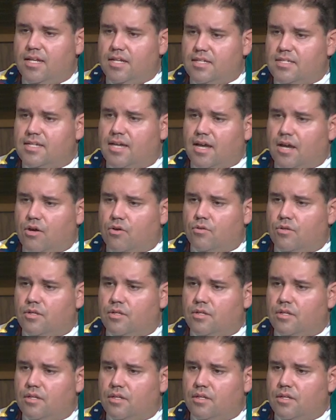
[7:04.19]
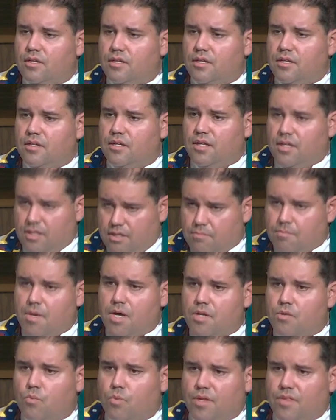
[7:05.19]
down in the mud
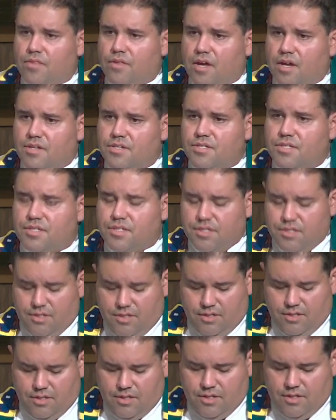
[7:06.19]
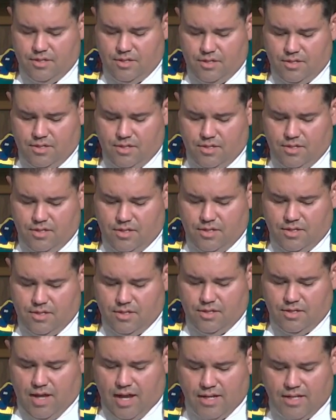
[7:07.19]
with us,
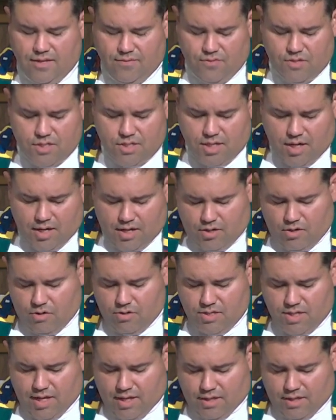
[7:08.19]
and even died our death.